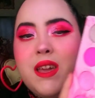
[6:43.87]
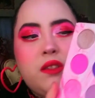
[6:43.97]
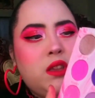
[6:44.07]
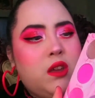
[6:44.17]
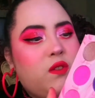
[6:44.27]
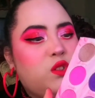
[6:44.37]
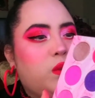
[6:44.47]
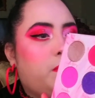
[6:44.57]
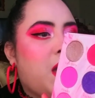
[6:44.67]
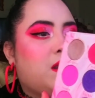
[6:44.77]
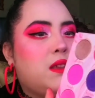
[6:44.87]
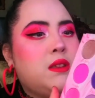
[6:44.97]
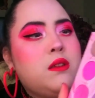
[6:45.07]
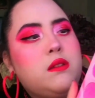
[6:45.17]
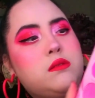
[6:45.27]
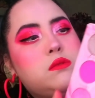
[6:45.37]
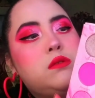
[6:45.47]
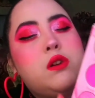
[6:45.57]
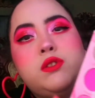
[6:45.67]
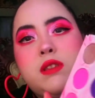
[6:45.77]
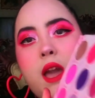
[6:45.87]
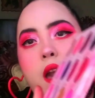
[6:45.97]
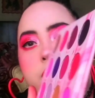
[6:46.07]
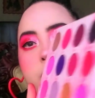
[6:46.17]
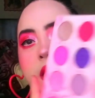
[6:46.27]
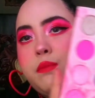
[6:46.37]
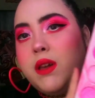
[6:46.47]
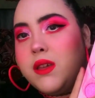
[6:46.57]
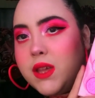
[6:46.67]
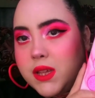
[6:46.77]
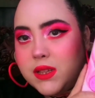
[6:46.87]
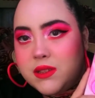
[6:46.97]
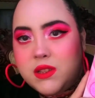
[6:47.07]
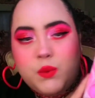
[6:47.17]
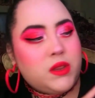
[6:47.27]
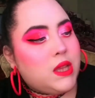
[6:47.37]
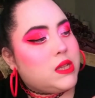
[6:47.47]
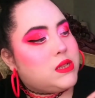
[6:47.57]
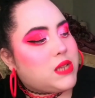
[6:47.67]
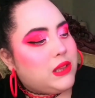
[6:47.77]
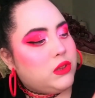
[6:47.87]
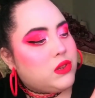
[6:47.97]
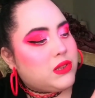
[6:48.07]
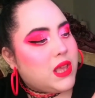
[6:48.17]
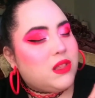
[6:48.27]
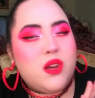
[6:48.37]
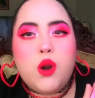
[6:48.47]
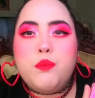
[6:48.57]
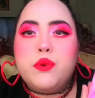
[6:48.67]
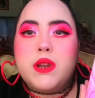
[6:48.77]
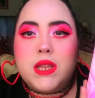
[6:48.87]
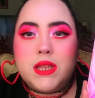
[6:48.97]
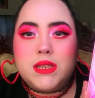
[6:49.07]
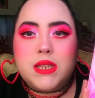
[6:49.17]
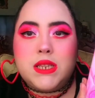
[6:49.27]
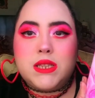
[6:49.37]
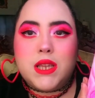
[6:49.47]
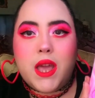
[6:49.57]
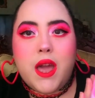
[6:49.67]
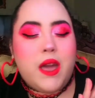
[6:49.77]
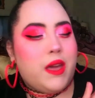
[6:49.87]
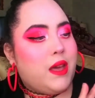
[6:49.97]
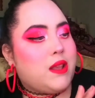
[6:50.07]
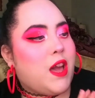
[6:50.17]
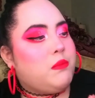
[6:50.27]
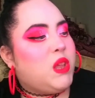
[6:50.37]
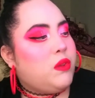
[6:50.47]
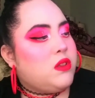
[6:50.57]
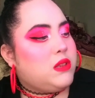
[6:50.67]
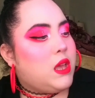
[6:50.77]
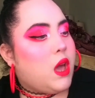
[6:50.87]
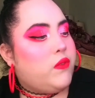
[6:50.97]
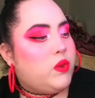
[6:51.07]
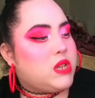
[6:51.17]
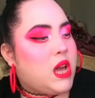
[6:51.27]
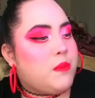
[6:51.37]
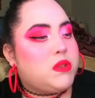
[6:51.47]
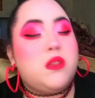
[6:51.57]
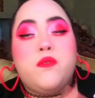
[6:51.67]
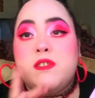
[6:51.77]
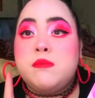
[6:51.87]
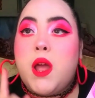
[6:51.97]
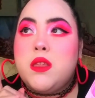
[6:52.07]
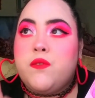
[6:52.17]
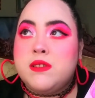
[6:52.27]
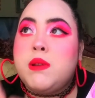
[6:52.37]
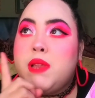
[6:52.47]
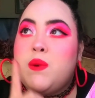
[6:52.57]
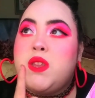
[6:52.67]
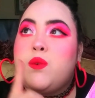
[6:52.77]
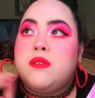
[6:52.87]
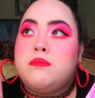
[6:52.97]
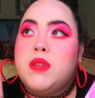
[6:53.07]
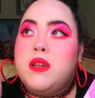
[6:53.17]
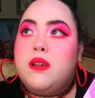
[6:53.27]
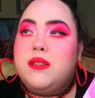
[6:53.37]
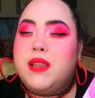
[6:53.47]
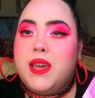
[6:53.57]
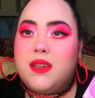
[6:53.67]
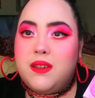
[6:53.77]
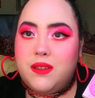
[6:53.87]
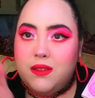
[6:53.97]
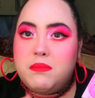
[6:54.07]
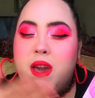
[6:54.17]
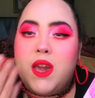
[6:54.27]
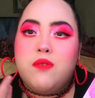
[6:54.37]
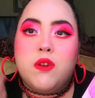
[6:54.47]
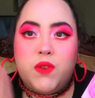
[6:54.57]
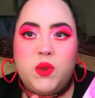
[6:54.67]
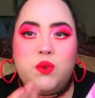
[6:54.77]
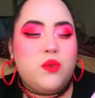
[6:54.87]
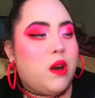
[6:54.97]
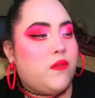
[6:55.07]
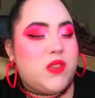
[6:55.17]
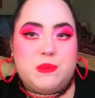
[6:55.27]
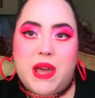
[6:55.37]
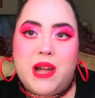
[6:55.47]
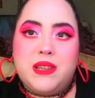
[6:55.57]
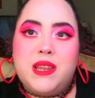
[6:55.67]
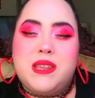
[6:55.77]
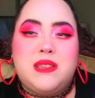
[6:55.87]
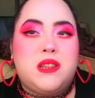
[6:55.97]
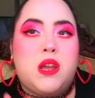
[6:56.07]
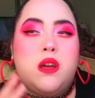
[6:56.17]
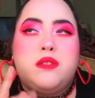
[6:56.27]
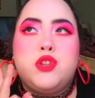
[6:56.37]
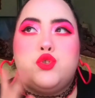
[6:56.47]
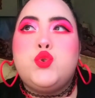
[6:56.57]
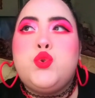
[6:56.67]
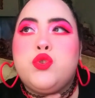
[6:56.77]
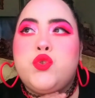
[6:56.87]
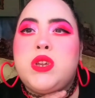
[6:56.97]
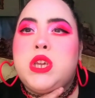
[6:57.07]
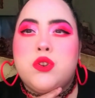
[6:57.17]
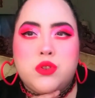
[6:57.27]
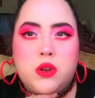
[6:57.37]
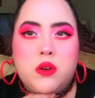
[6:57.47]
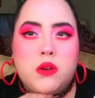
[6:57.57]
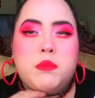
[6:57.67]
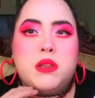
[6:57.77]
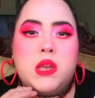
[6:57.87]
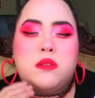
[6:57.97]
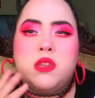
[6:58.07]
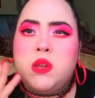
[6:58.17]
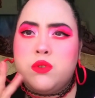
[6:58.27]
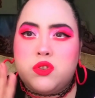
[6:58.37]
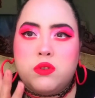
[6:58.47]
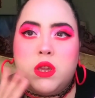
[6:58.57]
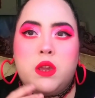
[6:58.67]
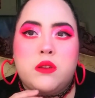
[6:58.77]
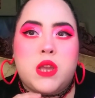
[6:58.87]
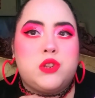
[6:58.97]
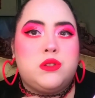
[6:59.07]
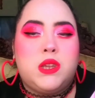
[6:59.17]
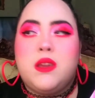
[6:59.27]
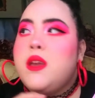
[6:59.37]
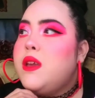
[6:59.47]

I don't think it folds all the way back, does it? No, just halfway. But this is what the inside looks like. Look how pretty this is. And I played with this like a few times. And the first time I played with it was on like my review of this palette that I did, I think 2 or 3 years ago, I believe. I think it was 3 years actually.